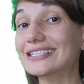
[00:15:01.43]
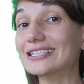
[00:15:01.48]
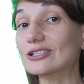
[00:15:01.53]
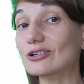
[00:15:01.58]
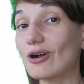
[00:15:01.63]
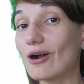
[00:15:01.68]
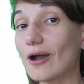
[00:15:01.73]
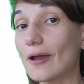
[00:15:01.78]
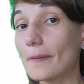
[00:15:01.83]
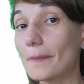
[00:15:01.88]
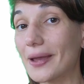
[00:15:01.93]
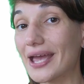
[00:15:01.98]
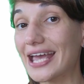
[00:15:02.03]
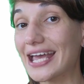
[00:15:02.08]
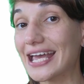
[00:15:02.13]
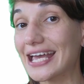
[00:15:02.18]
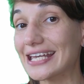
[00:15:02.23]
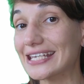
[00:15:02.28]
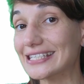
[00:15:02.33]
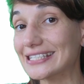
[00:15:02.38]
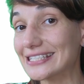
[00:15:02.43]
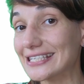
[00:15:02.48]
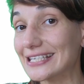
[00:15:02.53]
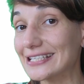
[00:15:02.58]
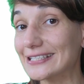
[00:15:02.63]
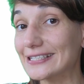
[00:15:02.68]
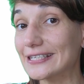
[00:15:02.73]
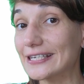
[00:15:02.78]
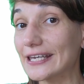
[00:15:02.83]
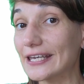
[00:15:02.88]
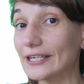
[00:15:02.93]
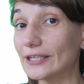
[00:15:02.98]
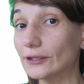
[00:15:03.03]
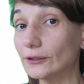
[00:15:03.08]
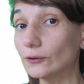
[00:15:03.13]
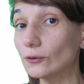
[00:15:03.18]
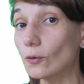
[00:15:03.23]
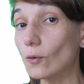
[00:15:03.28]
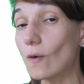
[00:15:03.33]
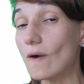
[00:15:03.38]
describe a city
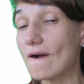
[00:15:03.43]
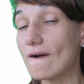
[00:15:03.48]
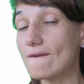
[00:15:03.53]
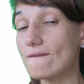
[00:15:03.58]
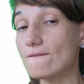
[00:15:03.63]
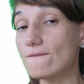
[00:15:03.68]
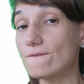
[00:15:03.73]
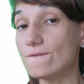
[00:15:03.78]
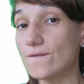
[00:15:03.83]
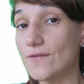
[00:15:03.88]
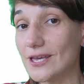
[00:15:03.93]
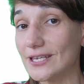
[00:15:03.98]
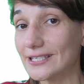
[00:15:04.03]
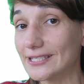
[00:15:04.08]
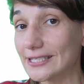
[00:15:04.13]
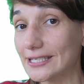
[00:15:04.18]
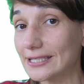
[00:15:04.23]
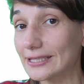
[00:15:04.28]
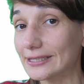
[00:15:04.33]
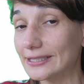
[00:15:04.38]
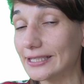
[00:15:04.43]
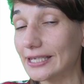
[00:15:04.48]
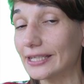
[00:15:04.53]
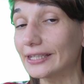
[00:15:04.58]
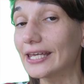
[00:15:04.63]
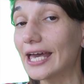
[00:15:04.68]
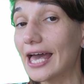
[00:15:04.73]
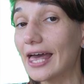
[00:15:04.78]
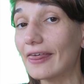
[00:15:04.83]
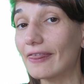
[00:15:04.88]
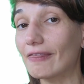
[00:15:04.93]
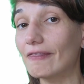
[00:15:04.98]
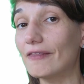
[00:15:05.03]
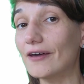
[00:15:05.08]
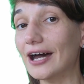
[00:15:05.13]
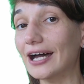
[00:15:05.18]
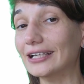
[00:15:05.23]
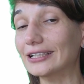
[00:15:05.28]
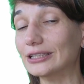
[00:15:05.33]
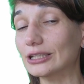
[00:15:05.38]
you visited
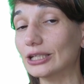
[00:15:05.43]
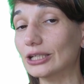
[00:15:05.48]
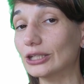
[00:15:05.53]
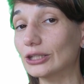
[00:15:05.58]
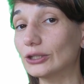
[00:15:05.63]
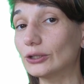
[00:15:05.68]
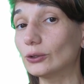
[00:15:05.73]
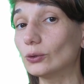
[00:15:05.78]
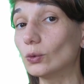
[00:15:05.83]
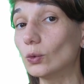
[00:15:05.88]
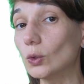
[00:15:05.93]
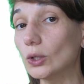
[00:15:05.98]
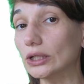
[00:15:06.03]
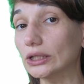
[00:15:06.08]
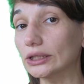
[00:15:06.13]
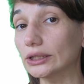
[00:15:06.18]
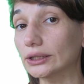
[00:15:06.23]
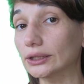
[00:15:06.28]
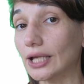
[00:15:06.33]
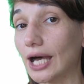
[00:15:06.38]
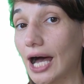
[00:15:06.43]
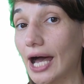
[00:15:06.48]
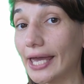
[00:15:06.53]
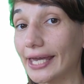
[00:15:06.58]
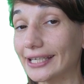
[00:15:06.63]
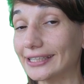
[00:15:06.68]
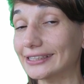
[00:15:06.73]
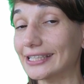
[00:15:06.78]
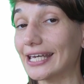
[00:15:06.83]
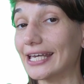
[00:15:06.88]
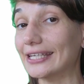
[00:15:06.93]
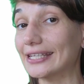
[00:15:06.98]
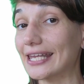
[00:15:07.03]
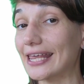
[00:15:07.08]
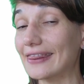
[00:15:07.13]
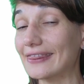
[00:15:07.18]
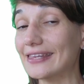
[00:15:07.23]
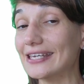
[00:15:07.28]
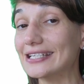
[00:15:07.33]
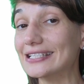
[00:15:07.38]
that you liked.
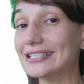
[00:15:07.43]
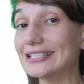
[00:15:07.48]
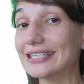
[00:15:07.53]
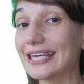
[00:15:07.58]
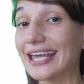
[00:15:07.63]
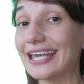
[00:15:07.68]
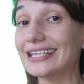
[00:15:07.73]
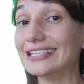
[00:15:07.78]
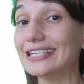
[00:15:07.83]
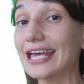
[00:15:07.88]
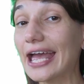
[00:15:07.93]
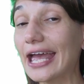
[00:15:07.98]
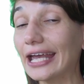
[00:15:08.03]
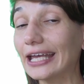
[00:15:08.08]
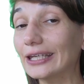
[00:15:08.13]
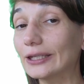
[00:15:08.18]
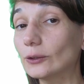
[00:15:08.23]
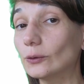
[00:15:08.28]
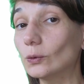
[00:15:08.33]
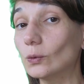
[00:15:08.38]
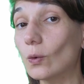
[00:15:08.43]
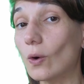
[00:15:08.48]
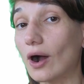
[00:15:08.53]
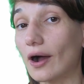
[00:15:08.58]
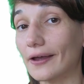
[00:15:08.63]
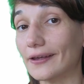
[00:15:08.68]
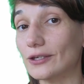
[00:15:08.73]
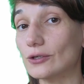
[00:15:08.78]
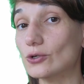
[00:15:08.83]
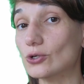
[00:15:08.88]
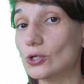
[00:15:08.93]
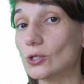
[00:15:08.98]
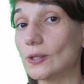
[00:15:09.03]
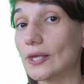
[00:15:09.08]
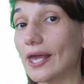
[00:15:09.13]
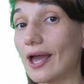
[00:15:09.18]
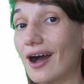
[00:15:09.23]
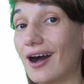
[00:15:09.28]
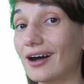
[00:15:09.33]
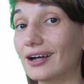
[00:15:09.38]
And in this case, you are
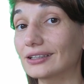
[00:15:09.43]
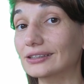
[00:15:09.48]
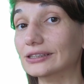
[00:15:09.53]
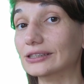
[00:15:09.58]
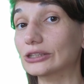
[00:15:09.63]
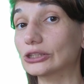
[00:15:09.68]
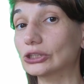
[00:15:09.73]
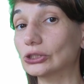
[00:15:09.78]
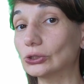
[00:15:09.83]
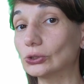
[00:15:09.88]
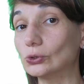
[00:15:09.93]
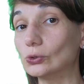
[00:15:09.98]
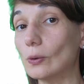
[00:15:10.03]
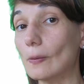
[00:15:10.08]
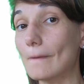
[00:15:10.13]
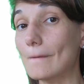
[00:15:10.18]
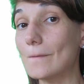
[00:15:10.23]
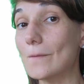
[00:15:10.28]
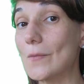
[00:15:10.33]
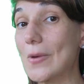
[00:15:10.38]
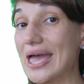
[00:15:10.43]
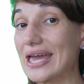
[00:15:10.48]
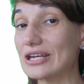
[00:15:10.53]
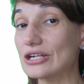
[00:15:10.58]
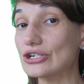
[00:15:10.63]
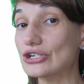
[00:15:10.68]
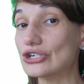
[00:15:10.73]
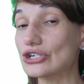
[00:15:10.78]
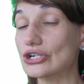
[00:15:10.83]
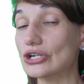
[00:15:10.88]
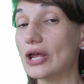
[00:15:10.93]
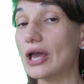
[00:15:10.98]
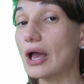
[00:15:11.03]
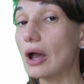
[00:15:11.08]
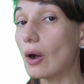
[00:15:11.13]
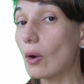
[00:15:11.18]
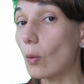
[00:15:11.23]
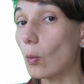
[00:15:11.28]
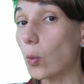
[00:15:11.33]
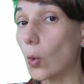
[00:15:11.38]
usually asked to mention
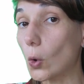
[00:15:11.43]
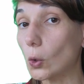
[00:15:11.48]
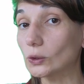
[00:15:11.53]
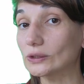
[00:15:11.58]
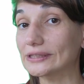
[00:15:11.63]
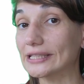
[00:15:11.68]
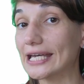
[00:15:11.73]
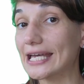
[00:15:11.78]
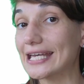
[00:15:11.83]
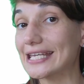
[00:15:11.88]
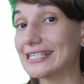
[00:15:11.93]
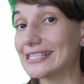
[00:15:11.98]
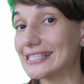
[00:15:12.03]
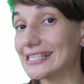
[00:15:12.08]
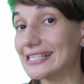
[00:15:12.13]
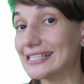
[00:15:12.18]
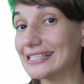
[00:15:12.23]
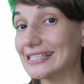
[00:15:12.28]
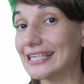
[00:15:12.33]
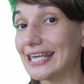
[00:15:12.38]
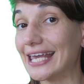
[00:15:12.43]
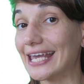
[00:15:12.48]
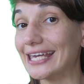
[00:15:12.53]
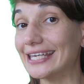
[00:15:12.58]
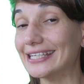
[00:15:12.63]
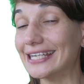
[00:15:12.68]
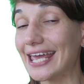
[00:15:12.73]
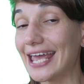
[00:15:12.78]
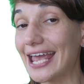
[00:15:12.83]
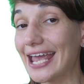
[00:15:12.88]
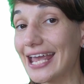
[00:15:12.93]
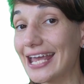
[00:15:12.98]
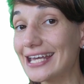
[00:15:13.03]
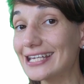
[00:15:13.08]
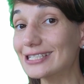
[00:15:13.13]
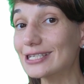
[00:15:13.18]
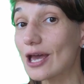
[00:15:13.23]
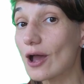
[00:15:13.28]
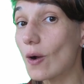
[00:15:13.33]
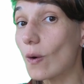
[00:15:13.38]
what city it
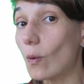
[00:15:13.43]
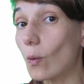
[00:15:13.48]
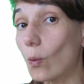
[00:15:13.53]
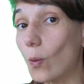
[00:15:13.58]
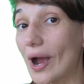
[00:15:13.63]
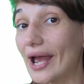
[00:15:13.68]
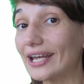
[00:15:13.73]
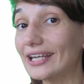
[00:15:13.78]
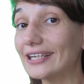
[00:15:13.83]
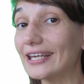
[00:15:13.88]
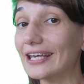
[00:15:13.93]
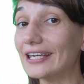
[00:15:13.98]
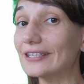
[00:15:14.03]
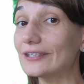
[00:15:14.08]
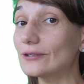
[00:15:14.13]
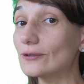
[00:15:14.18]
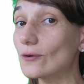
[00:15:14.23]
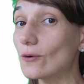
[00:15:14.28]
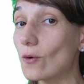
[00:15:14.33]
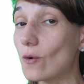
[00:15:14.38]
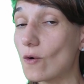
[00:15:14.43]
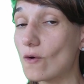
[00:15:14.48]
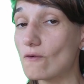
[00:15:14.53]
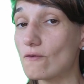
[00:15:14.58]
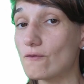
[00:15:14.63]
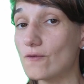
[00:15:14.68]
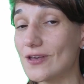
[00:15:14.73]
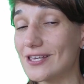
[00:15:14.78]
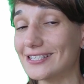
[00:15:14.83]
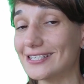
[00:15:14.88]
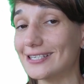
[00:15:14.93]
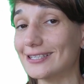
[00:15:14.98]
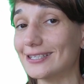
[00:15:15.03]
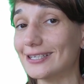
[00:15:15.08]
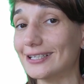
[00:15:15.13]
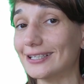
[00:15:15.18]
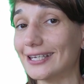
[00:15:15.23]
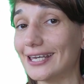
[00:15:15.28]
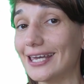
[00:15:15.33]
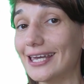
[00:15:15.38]
is, when you
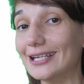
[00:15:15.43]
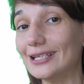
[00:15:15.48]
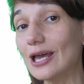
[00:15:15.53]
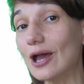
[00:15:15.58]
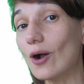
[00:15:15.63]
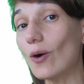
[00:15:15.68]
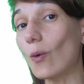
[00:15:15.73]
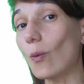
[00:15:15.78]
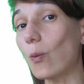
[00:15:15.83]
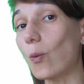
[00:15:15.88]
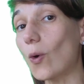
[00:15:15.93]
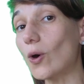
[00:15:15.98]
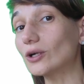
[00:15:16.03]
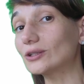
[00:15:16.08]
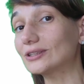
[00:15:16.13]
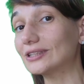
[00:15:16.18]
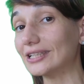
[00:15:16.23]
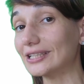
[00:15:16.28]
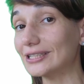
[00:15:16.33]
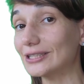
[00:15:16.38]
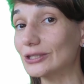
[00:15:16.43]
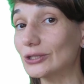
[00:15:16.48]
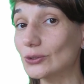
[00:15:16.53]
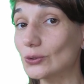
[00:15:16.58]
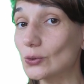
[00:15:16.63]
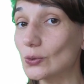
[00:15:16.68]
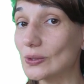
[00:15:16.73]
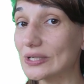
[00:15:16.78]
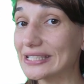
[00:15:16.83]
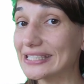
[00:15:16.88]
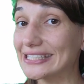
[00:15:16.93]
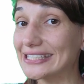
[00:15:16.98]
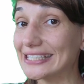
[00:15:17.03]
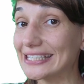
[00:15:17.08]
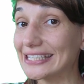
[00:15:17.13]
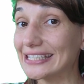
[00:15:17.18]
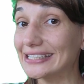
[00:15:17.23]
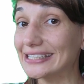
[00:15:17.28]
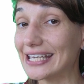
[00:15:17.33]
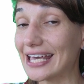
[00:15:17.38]
visited it, what you
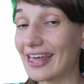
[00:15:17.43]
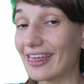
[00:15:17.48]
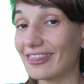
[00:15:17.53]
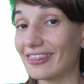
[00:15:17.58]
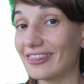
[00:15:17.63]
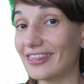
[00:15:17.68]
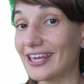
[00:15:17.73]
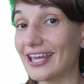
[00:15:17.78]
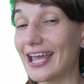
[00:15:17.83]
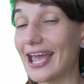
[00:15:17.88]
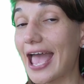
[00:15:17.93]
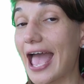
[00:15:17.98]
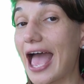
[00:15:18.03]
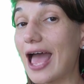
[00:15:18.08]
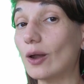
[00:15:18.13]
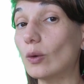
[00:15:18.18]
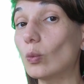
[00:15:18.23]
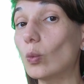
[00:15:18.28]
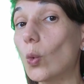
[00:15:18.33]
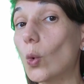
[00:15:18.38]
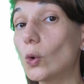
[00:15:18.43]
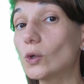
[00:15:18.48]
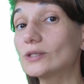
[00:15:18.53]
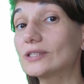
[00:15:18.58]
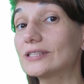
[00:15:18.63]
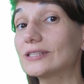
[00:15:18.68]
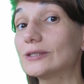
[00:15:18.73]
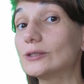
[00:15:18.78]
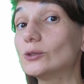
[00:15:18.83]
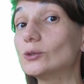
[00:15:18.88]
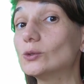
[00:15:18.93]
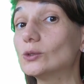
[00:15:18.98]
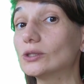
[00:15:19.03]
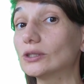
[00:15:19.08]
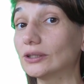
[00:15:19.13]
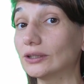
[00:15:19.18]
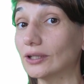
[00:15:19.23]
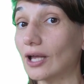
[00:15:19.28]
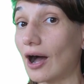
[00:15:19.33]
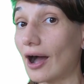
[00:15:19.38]
did there, and what
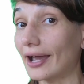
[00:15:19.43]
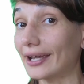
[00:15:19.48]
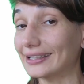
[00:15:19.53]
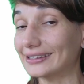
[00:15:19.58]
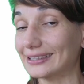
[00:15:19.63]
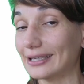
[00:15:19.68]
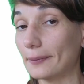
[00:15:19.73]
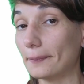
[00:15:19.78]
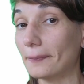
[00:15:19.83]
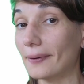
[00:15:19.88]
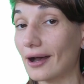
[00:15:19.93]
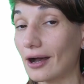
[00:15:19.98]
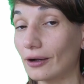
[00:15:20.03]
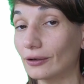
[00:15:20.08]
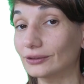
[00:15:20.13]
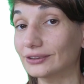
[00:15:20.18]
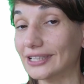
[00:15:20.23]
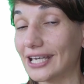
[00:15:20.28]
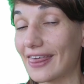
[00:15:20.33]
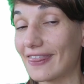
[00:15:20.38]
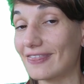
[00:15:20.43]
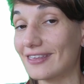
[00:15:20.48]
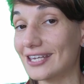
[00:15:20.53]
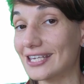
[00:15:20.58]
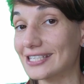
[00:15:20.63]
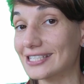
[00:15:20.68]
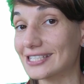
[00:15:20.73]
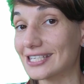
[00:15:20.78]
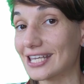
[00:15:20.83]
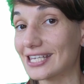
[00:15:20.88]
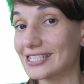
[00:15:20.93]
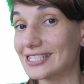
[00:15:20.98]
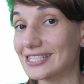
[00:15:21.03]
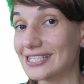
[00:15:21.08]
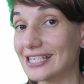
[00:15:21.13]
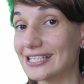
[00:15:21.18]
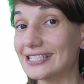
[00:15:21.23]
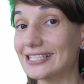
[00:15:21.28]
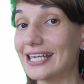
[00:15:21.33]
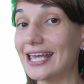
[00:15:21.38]
you liked about this
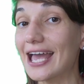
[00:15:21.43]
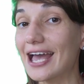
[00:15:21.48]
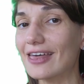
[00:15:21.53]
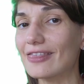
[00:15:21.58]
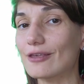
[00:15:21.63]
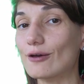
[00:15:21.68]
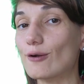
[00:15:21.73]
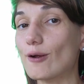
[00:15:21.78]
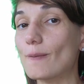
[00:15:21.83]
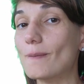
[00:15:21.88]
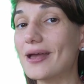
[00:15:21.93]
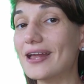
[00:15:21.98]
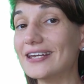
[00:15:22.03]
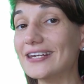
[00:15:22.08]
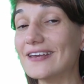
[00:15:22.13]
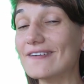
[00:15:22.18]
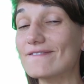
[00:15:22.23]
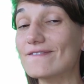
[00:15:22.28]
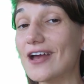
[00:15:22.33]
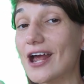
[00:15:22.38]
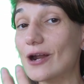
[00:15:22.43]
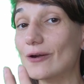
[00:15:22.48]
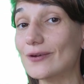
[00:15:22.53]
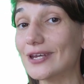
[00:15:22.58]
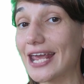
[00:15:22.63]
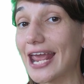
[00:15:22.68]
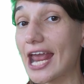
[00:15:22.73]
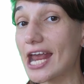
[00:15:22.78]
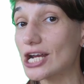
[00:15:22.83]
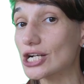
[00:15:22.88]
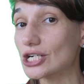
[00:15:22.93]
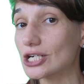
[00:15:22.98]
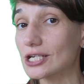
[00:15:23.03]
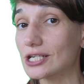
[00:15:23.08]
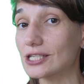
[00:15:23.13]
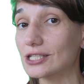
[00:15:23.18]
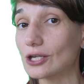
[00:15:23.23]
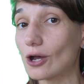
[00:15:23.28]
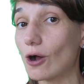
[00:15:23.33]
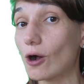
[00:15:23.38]
city. There are many
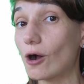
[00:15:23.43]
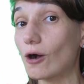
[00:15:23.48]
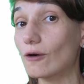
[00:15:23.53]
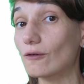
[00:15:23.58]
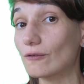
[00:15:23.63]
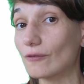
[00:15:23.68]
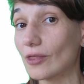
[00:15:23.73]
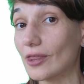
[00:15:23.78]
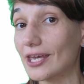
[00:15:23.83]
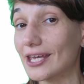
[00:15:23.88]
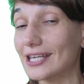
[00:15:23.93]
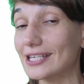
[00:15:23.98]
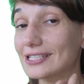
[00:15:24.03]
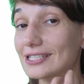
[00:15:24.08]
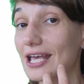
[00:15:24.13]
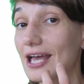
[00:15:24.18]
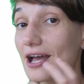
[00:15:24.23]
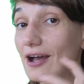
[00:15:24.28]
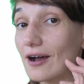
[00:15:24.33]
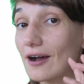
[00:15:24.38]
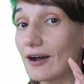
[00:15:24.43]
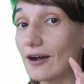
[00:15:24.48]
variations of this